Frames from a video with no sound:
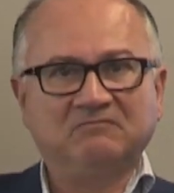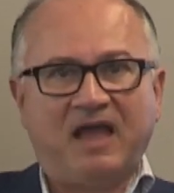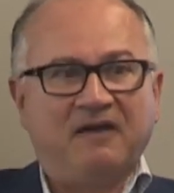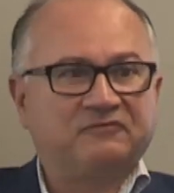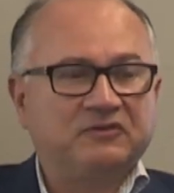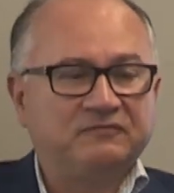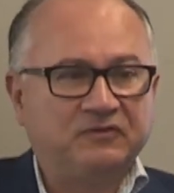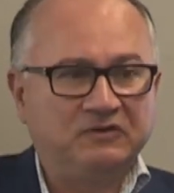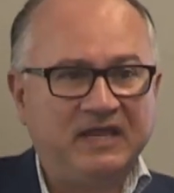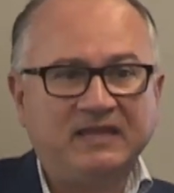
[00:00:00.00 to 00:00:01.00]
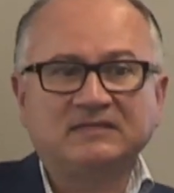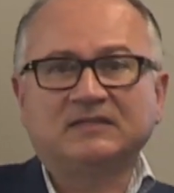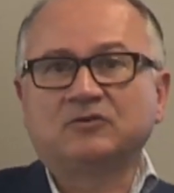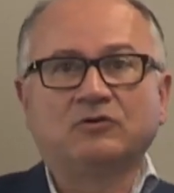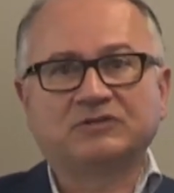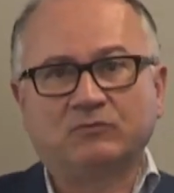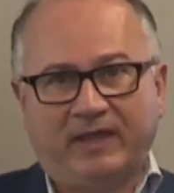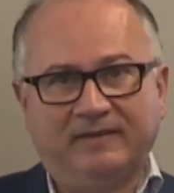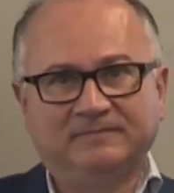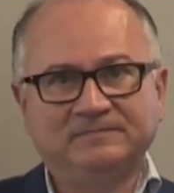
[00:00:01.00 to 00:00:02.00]
After a few days, it goes
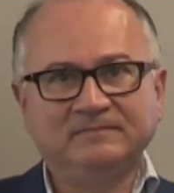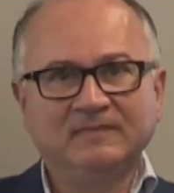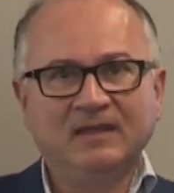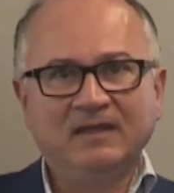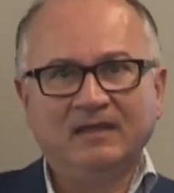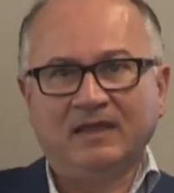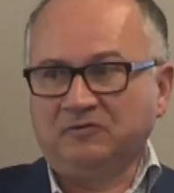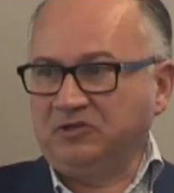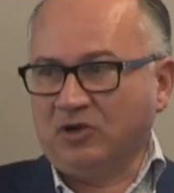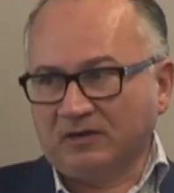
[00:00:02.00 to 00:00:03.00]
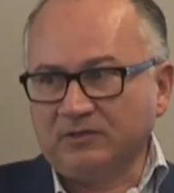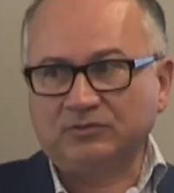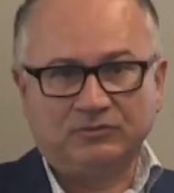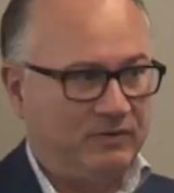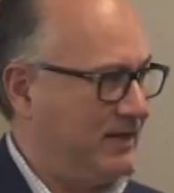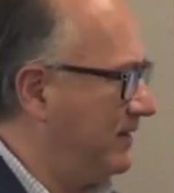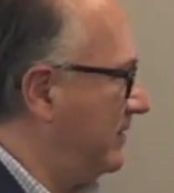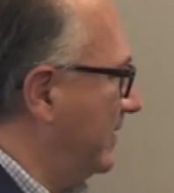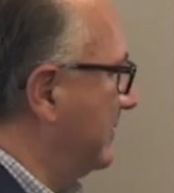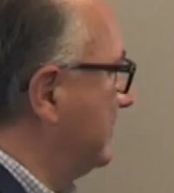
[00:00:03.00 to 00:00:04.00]
away, and we don't need to do
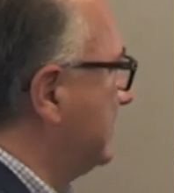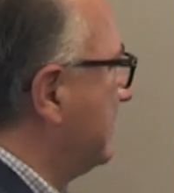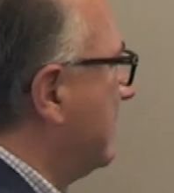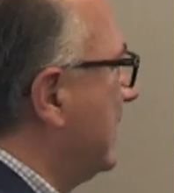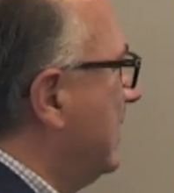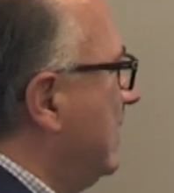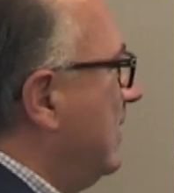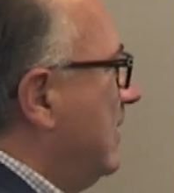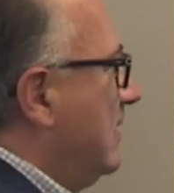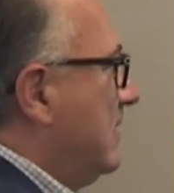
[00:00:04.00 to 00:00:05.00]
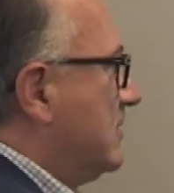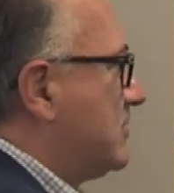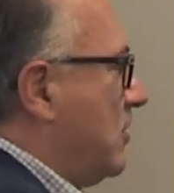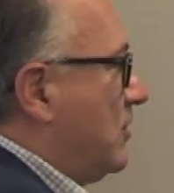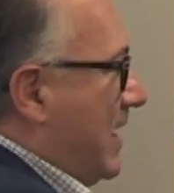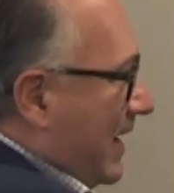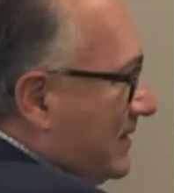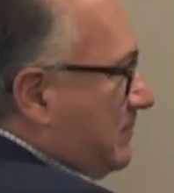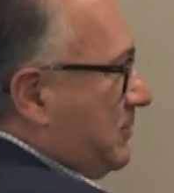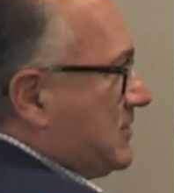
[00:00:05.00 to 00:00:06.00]
anything. So
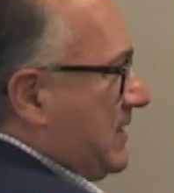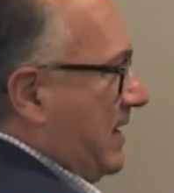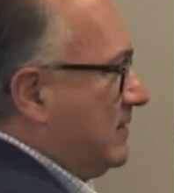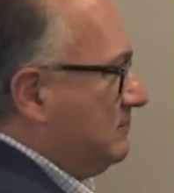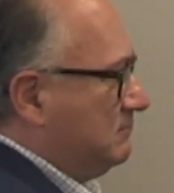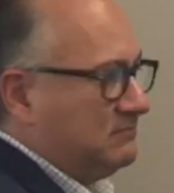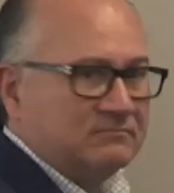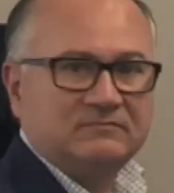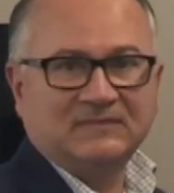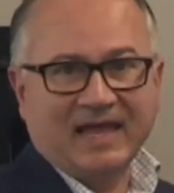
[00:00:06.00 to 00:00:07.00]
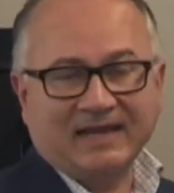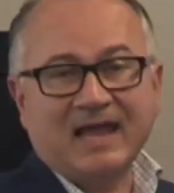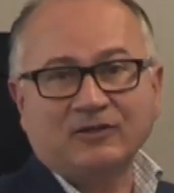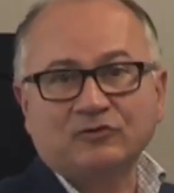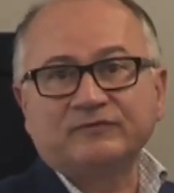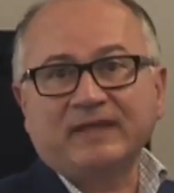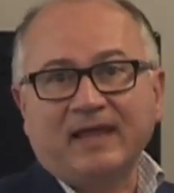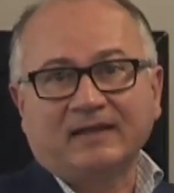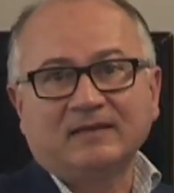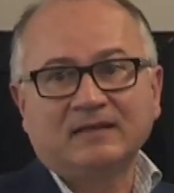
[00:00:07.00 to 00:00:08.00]
90%, 9 out of
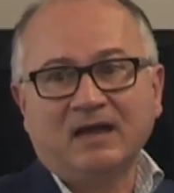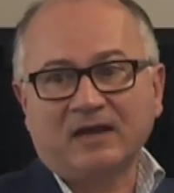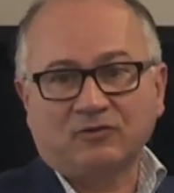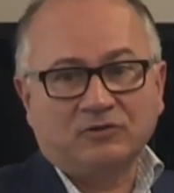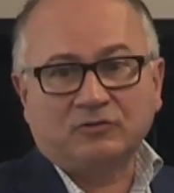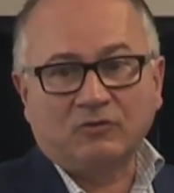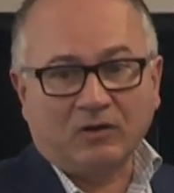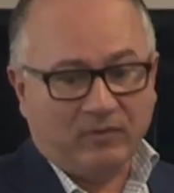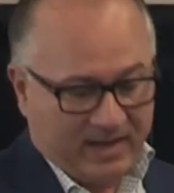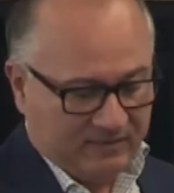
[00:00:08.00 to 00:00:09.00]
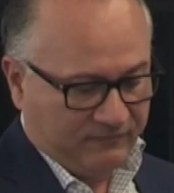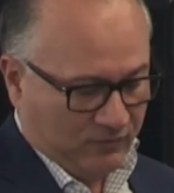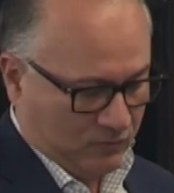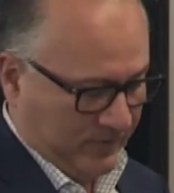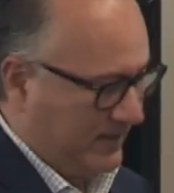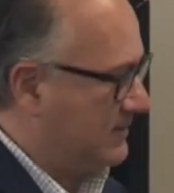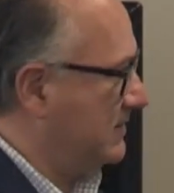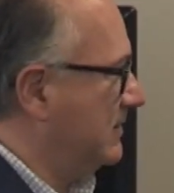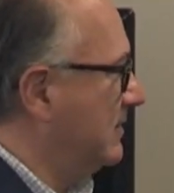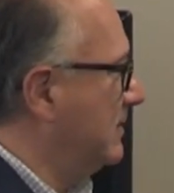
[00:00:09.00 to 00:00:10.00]
10, are going to go away in four
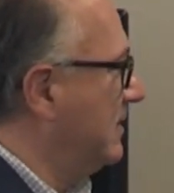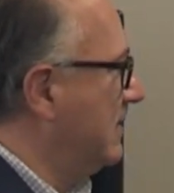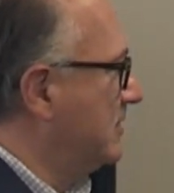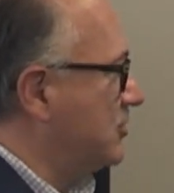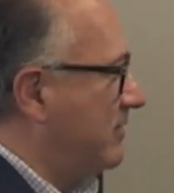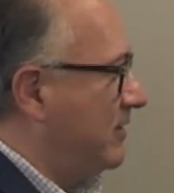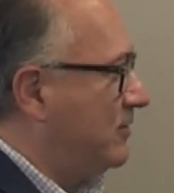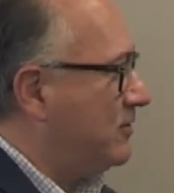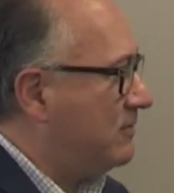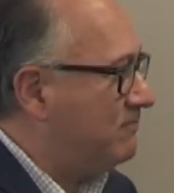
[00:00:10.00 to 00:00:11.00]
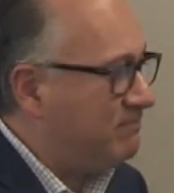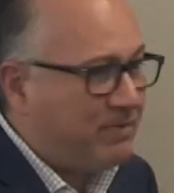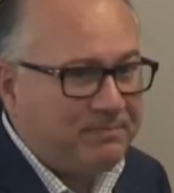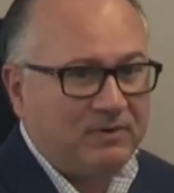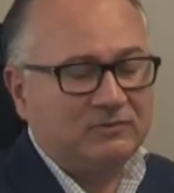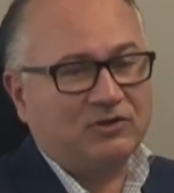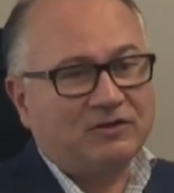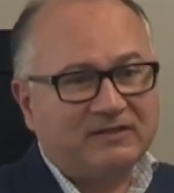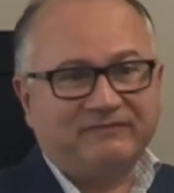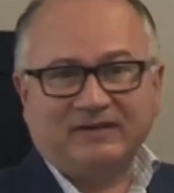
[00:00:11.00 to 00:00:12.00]
weeks. So the people
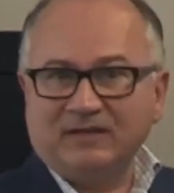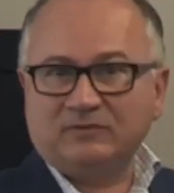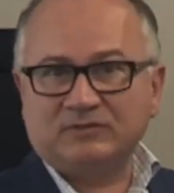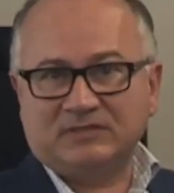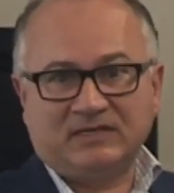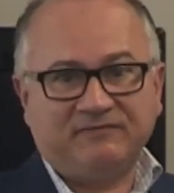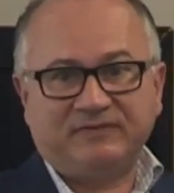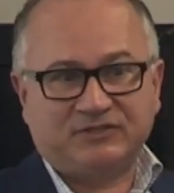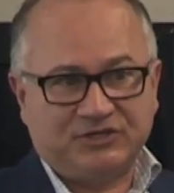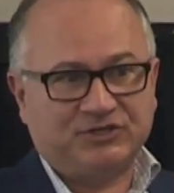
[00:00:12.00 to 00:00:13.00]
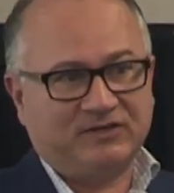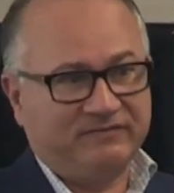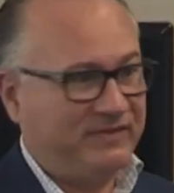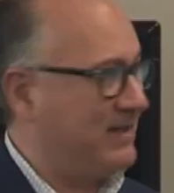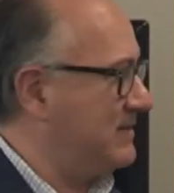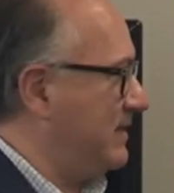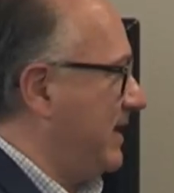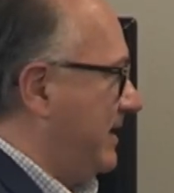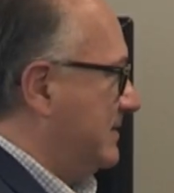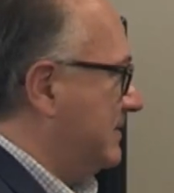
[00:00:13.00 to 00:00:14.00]
don't even need to see a physician if that's the
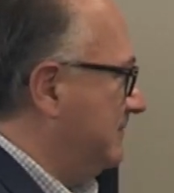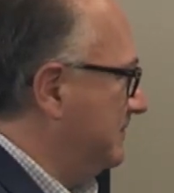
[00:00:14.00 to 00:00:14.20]
case.